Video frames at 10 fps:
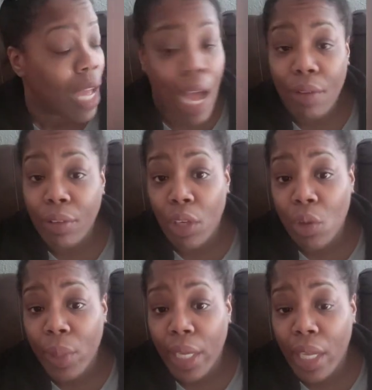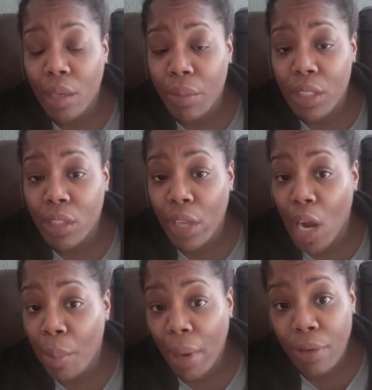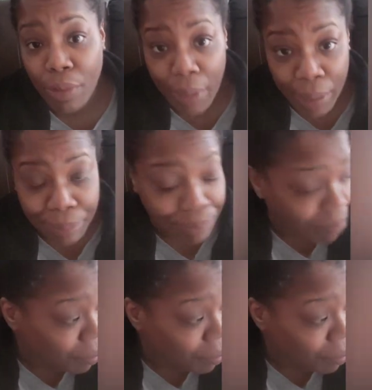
I have a long week ahead of me, so y'all pray for me.